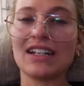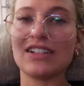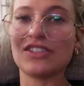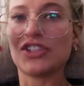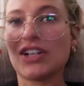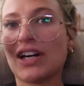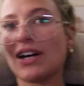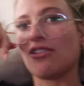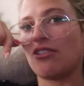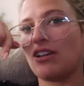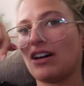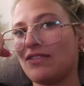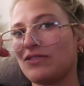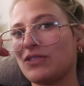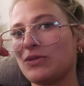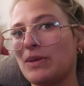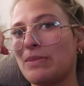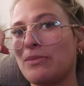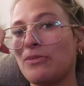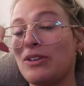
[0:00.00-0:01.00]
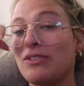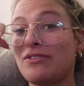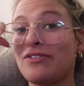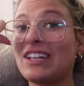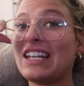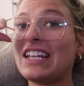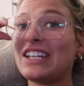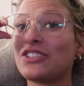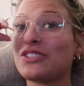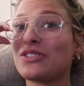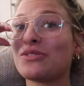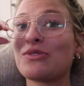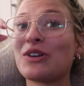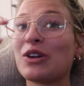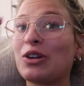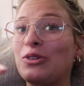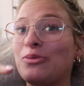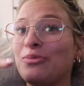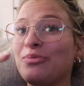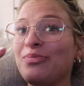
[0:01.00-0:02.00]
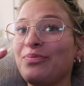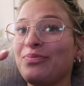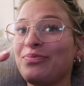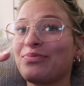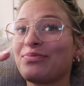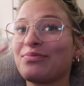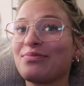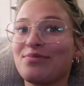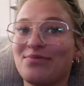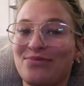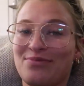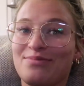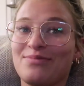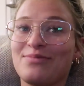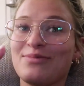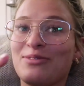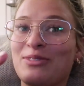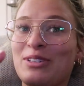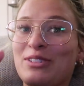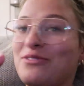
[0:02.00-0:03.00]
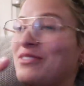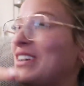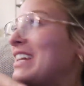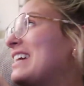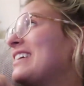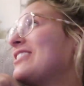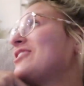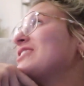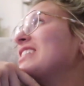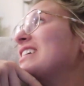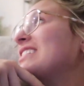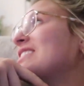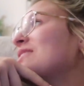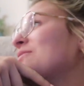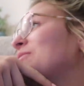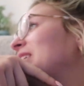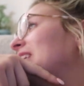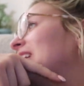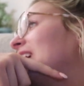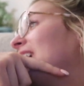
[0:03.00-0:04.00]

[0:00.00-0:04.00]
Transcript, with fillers: I had a shower after we, we finished the room. We finished it, didn't we,